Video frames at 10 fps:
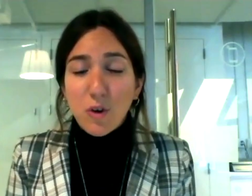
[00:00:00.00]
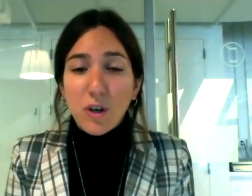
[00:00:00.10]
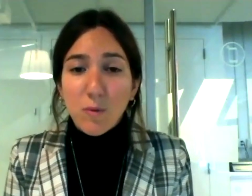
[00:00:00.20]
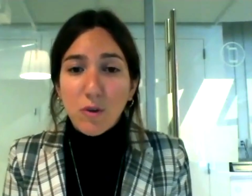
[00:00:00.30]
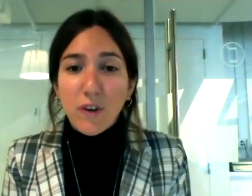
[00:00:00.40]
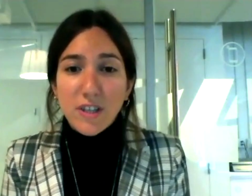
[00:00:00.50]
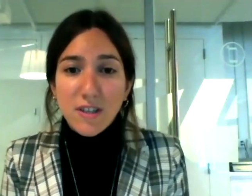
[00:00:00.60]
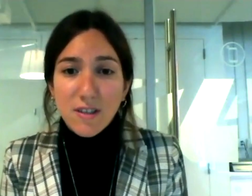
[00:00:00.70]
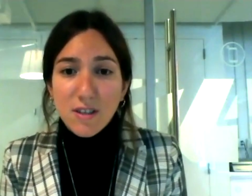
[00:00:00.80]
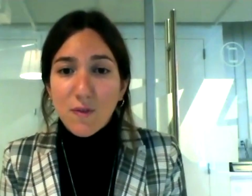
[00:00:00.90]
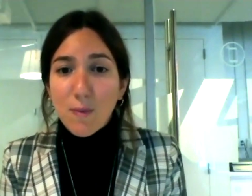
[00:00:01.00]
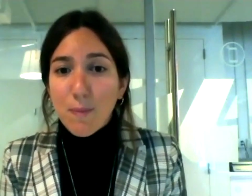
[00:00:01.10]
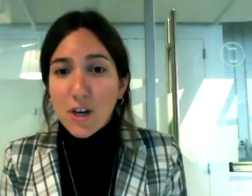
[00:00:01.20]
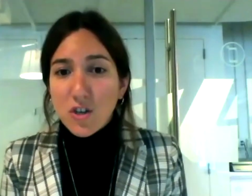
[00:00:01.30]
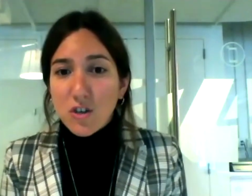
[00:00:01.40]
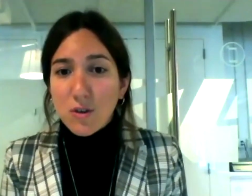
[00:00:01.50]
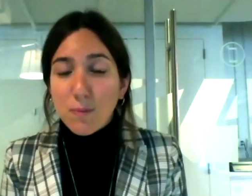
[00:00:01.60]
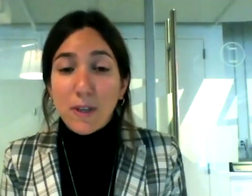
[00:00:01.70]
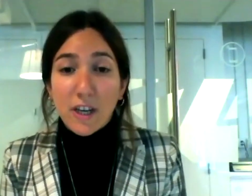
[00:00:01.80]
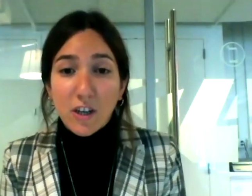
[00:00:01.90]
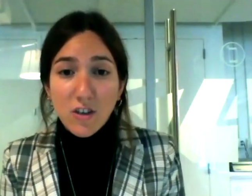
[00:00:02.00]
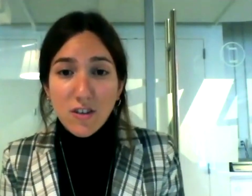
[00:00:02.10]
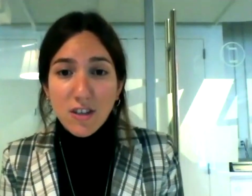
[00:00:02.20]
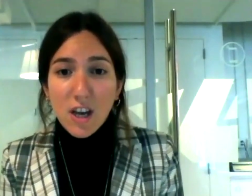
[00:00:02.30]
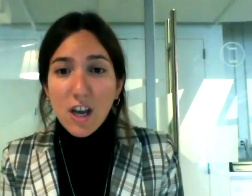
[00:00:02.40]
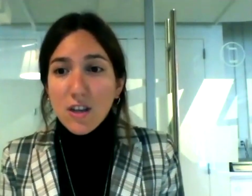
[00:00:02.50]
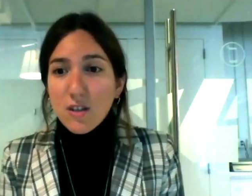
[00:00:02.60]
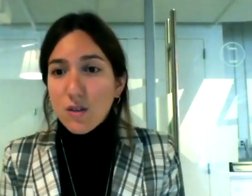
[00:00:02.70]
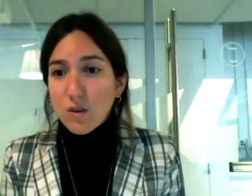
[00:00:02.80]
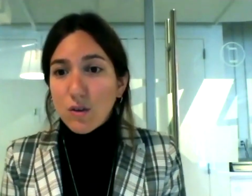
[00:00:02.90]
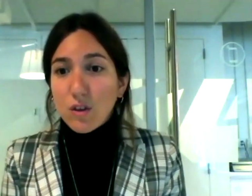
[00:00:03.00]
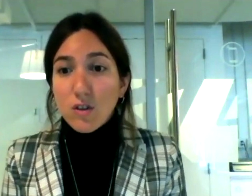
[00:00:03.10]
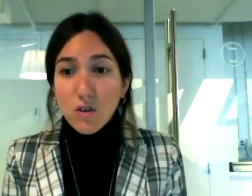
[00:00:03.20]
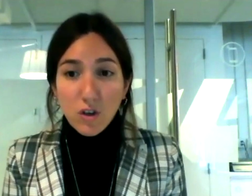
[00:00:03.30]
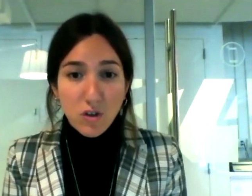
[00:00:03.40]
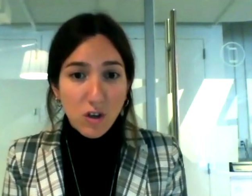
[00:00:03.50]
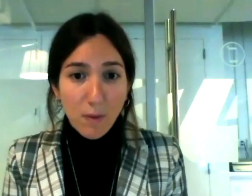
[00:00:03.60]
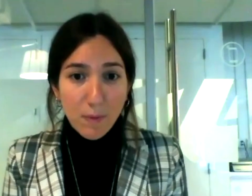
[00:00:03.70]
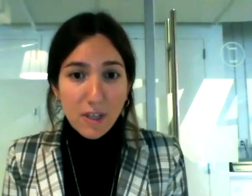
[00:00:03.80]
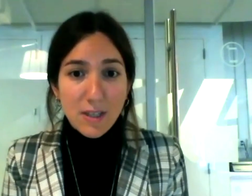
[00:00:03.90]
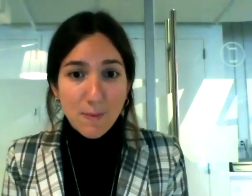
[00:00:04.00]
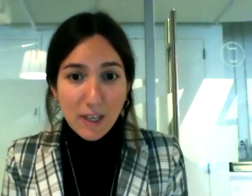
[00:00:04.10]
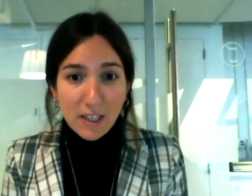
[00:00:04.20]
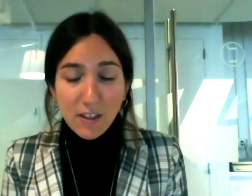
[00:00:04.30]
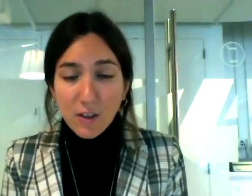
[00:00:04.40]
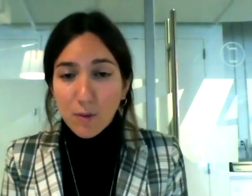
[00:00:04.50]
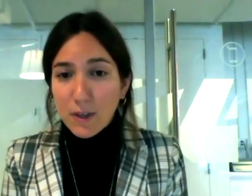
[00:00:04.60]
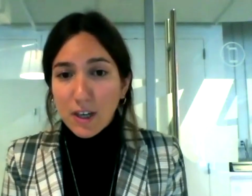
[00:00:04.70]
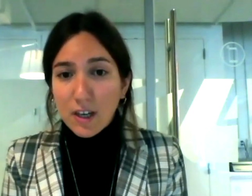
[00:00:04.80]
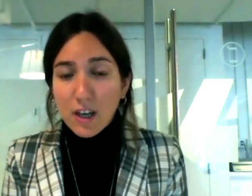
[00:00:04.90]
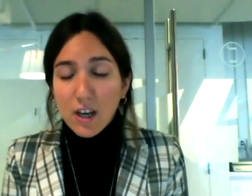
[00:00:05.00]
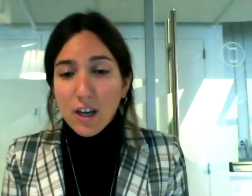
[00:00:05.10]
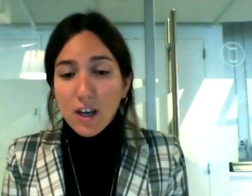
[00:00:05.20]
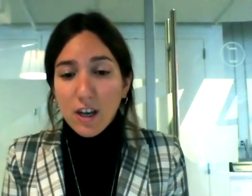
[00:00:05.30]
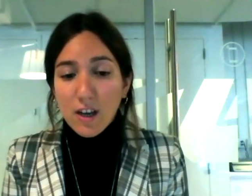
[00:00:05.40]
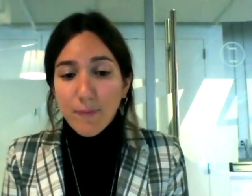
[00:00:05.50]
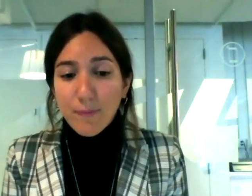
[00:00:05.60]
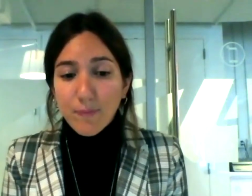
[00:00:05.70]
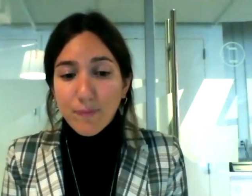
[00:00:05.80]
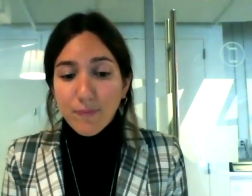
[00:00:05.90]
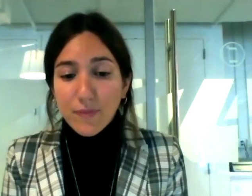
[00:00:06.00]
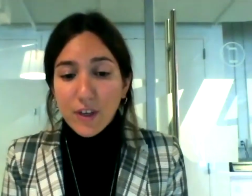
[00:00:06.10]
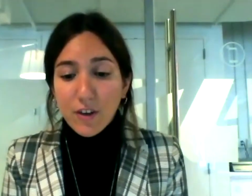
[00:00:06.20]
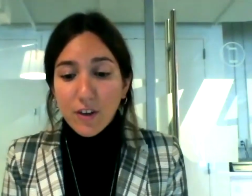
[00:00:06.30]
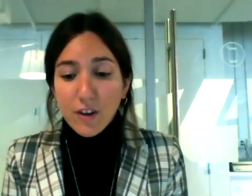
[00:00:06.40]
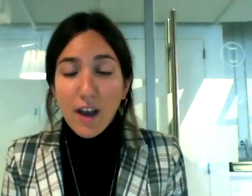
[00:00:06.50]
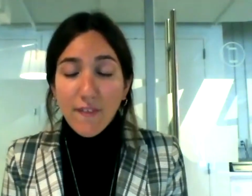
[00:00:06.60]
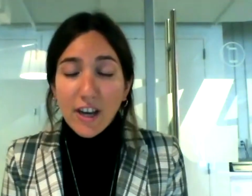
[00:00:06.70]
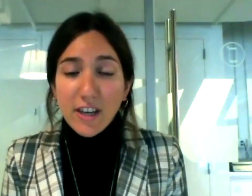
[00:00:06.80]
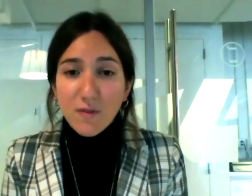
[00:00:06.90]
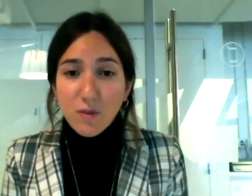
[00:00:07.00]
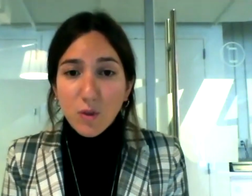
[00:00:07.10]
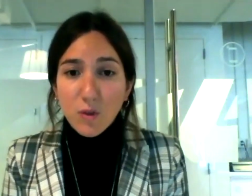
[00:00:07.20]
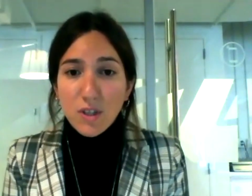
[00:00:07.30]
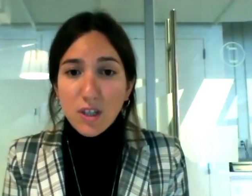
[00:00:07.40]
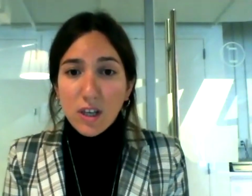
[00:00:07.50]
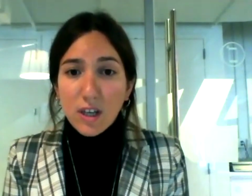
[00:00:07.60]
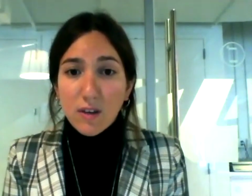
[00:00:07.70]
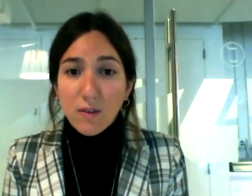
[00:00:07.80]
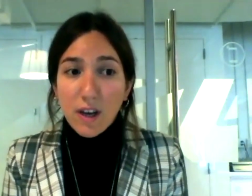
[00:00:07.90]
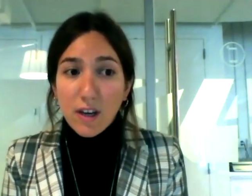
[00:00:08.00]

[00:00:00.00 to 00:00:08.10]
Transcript: more and more reticence from major players. So construction companies, mainly that are playing, have active roles and